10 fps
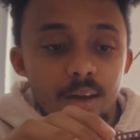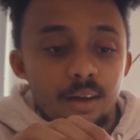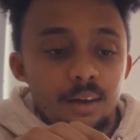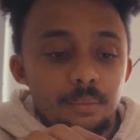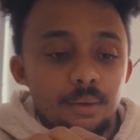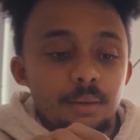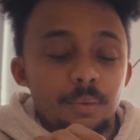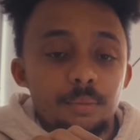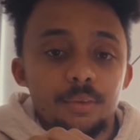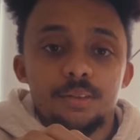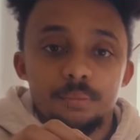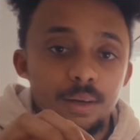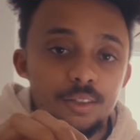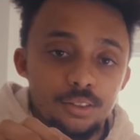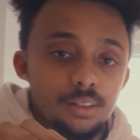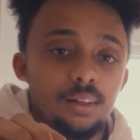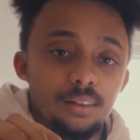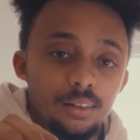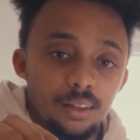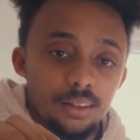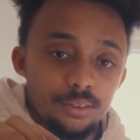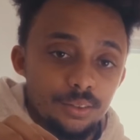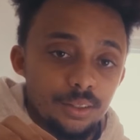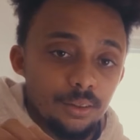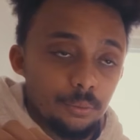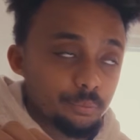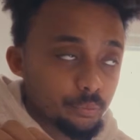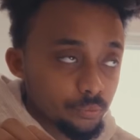I remember mentioning in this video